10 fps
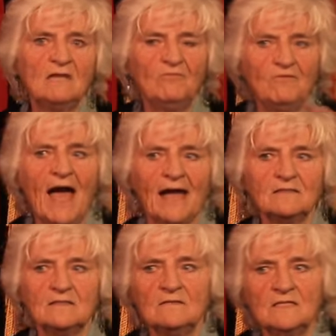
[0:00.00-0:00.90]
in
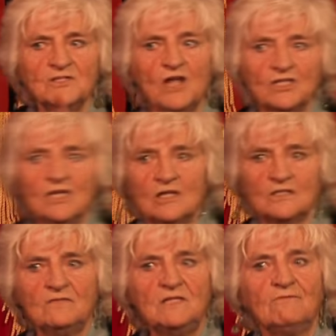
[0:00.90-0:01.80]
fact, there's not a lot
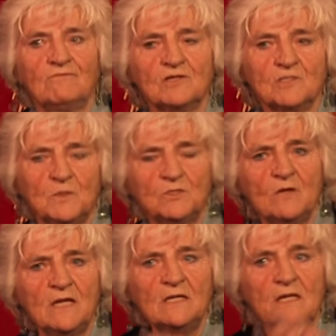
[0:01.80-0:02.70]
of difference
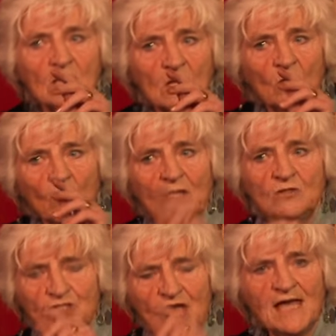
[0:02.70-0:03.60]
between
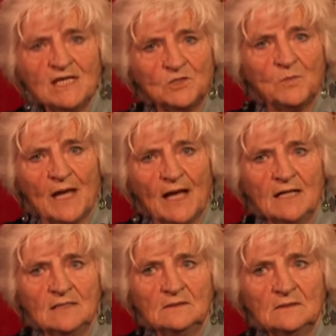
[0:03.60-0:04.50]
Will Shakespeare
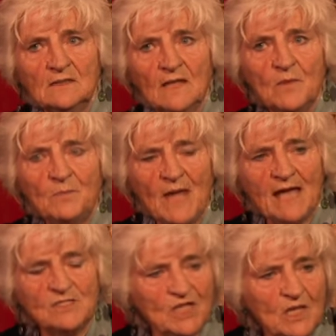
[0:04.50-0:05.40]
and the
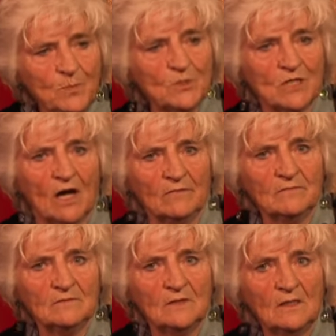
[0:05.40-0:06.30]
plays he put on,
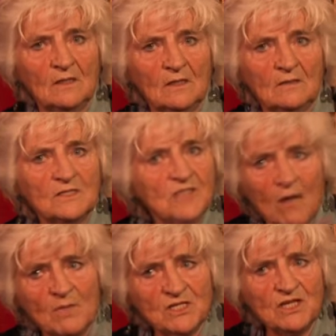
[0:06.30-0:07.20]
there's
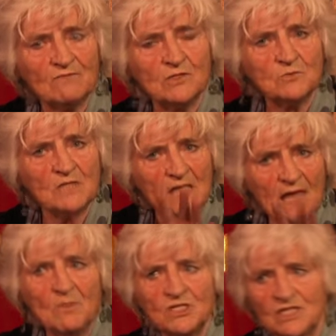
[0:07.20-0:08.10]
not much difference between
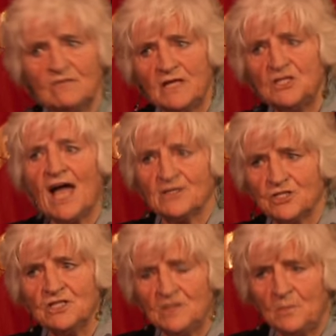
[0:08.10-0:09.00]
him and Sylvia
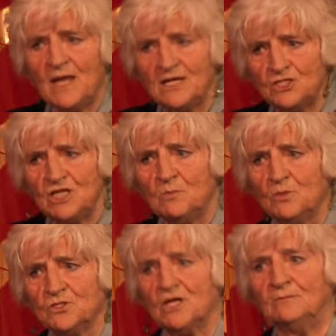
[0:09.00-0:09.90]
Jackson and the plays she puts on.